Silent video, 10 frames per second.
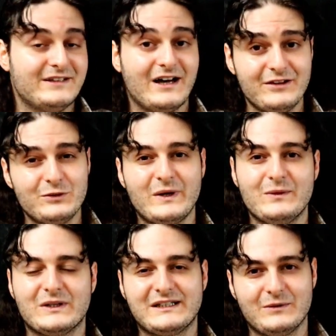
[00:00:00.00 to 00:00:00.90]
The other
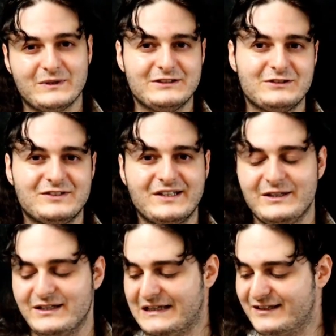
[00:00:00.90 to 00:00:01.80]
way, what I wanted to
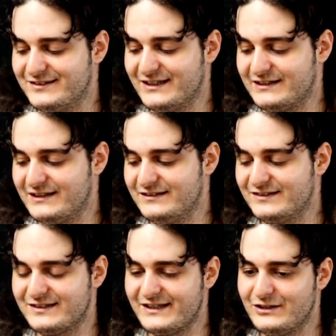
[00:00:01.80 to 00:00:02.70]
say is that
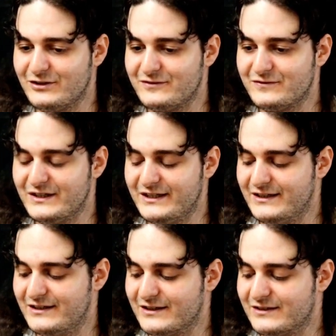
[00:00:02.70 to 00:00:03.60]
instead of
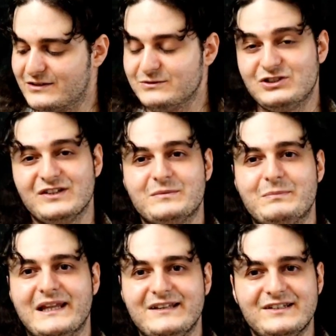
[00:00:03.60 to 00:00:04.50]

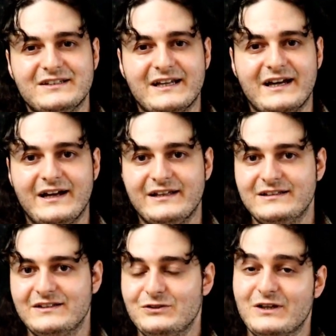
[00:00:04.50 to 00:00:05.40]
just placing the
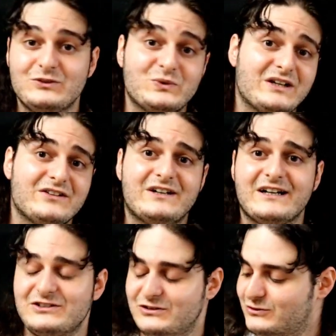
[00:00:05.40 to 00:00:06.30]
hand, you can do another
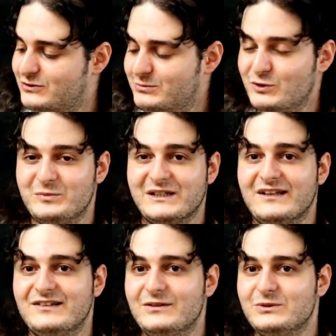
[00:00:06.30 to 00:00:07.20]
action or movement,
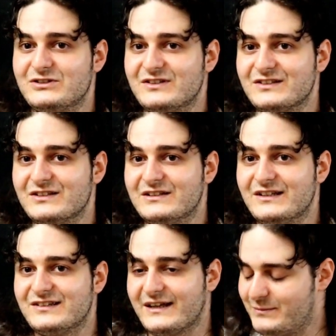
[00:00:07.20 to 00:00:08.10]
let's say, which is
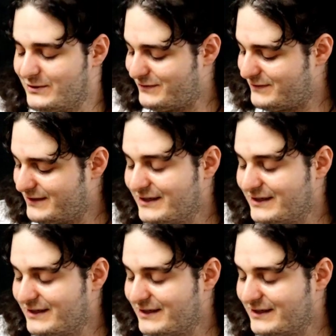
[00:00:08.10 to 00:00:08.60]
this type of